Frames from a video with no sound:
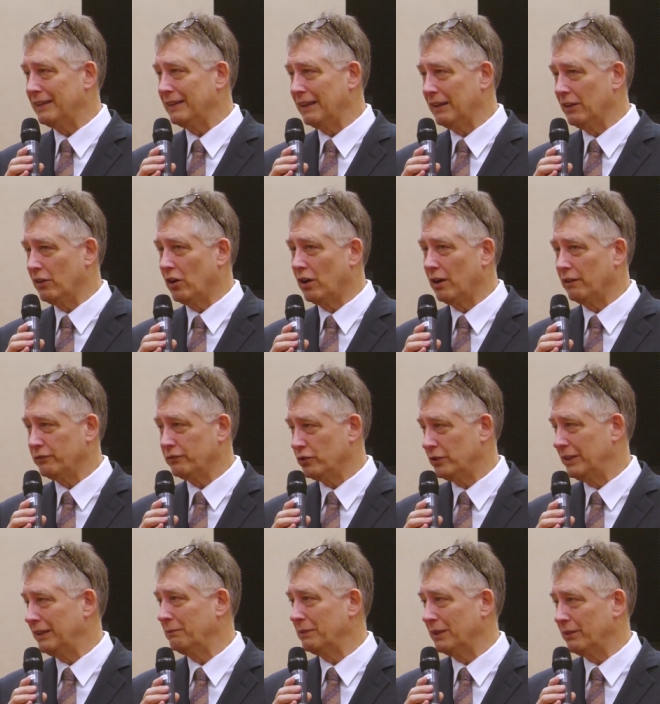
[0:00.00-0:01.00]
to get off
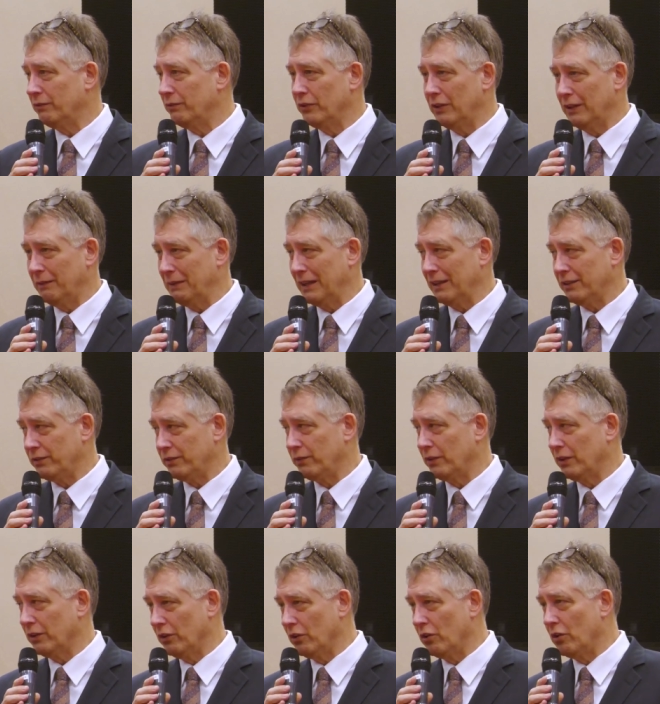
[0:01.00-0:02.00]
treatment for M S
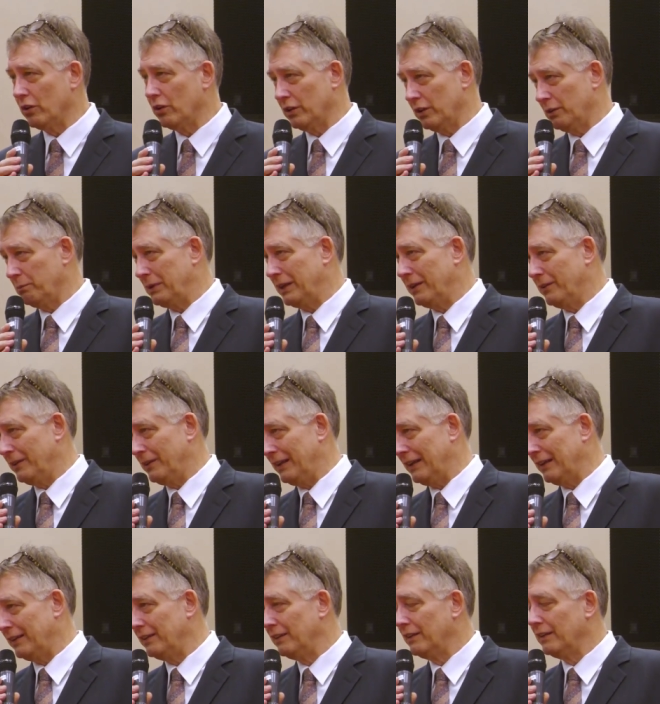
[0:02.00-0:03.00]
for a longer
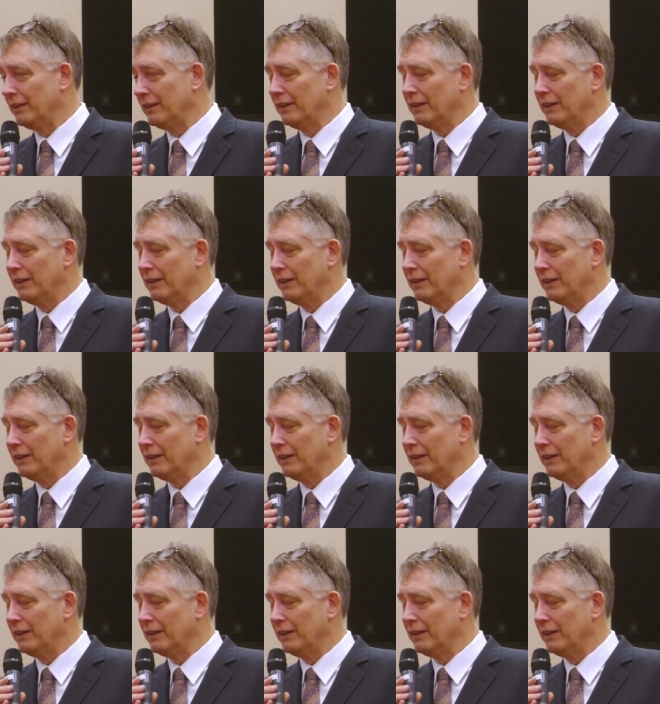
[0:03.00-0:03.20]
period.